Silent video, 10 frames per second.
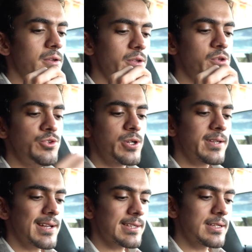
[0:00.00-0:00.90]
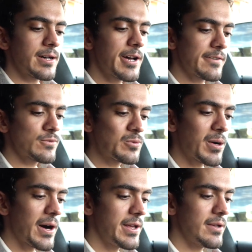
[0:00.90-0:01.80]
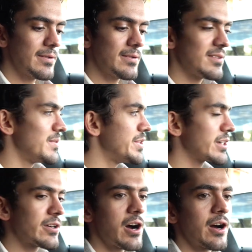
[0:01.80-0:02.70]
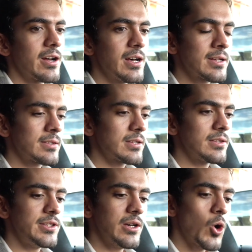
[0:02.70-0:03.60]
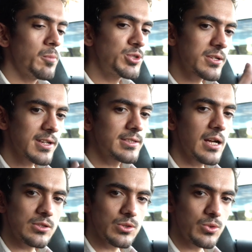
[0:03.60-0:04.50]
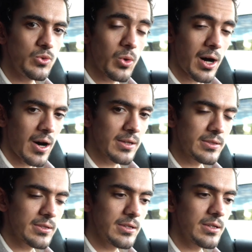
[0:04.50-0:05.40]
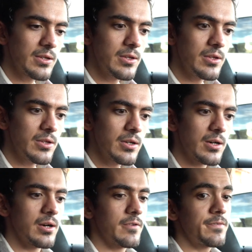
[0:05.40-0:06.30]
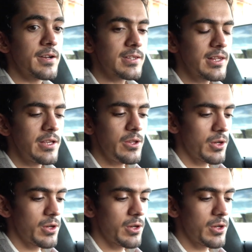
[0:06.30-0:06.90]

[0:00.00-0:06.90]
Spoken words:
You just have to buy the car, and the options that you add, firstly